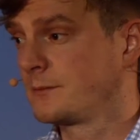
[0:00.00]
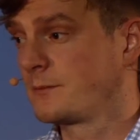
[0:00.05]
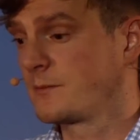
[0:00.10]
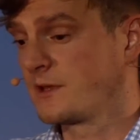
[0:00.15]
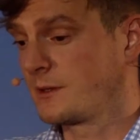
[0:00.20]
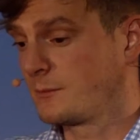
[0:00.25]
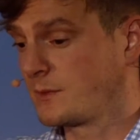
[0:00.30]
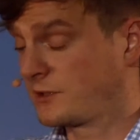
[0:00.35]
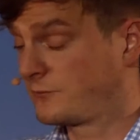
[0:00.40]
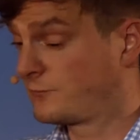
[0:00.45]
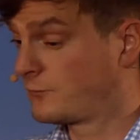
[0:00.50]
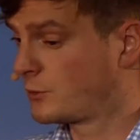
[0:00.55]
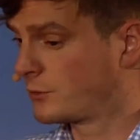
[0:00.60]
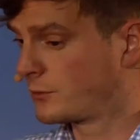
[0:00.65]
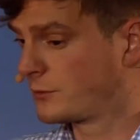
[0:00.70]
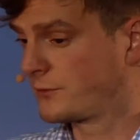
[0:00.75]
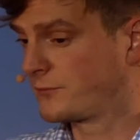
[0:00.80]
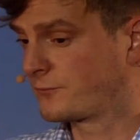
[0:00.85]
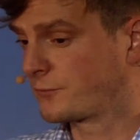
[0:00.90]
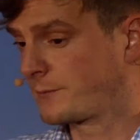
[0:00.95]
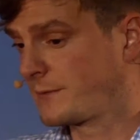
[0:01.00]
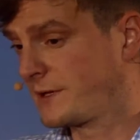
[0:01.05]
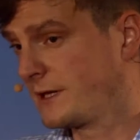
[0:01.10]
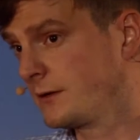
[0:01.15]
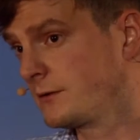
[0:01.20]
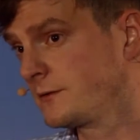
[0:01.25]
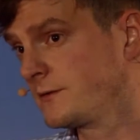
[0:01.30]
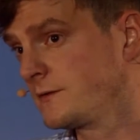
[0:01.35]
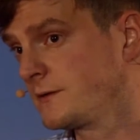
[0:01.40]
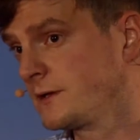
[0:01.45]
they made photos from the
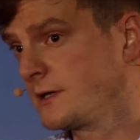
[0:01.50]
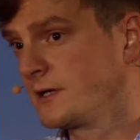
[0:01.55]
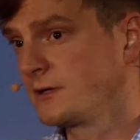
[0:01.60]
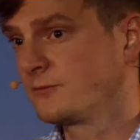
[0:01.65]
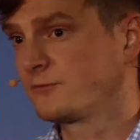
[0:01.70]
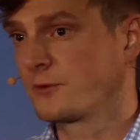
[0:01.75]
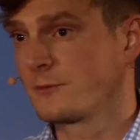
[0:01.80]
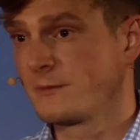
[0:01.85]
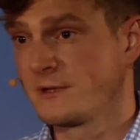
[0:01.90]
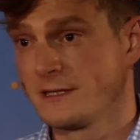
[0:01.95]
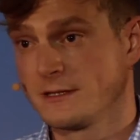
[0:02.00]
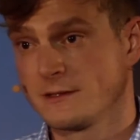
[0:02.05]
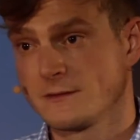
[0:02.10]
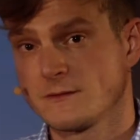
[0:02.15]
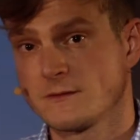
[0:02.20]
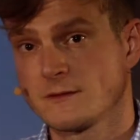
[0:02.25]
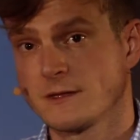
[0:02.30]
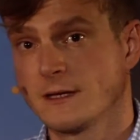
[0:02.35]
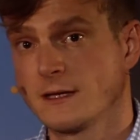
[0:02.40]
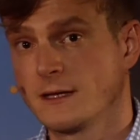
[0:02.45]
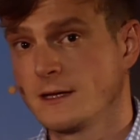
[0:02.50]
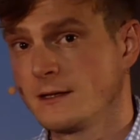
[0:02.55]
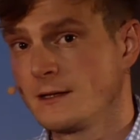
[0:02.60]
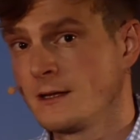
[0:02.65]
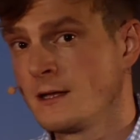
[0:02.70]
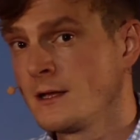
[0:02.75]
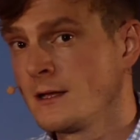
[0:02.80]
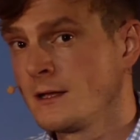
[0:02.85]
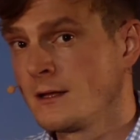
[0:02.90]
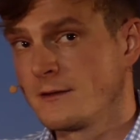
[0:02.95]
outside, from the
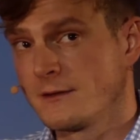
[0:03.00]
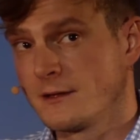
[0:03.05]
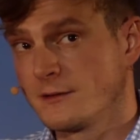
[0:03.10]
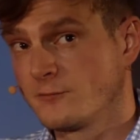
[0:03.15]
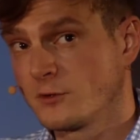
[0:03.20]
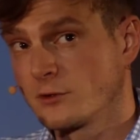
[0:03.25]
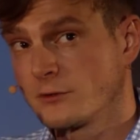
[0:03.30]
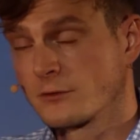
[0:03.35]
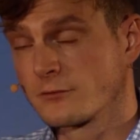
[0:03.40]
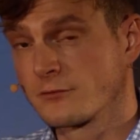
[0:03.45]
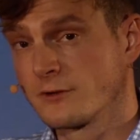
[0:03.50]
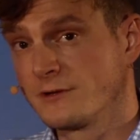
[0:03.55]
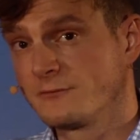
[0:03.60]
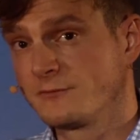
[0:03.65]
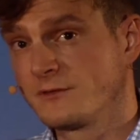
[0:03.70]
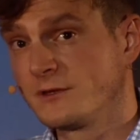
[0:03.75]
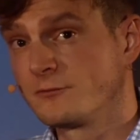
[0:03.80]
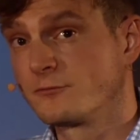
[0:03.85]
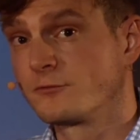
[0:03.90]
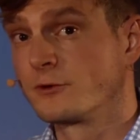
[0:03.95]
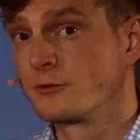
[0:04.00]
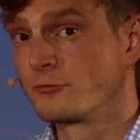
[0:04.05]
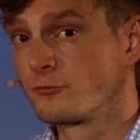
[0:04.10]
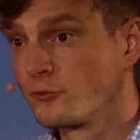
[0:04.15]
inside. They photographed different